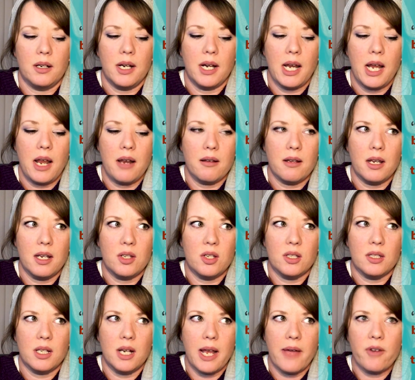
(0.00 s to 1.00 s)
it's
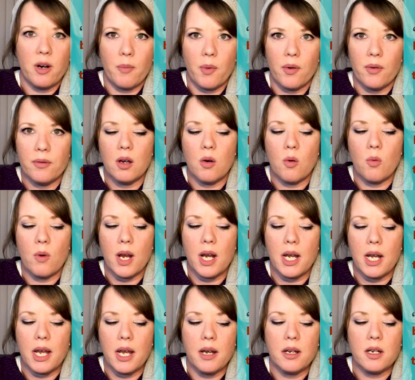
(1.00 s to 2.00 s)
just inevitable. We
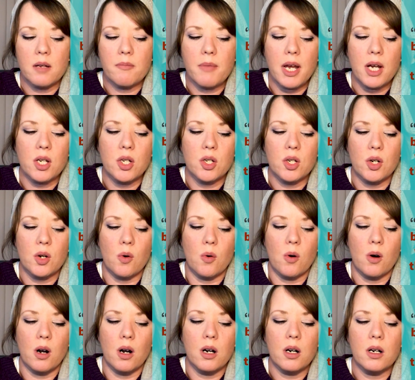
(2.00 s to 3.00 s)
need to make
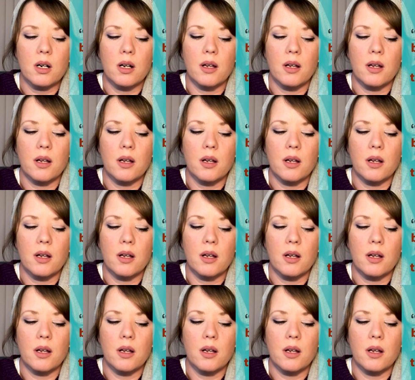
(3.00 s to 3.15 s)
sure